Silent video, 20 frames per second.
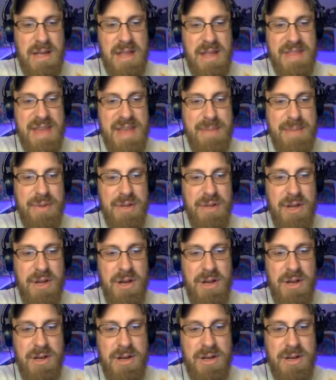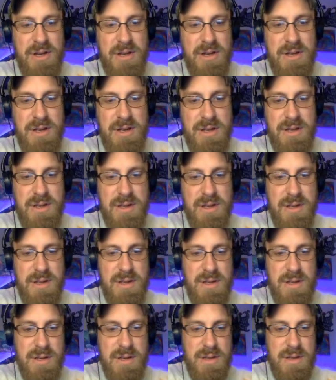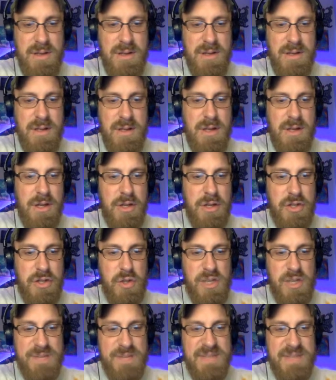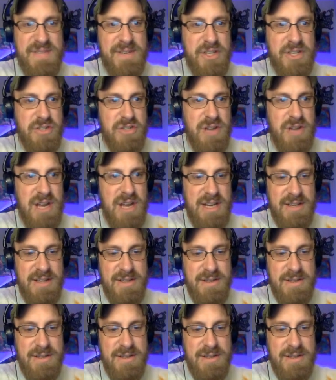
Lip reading: that belong to a specific shrine.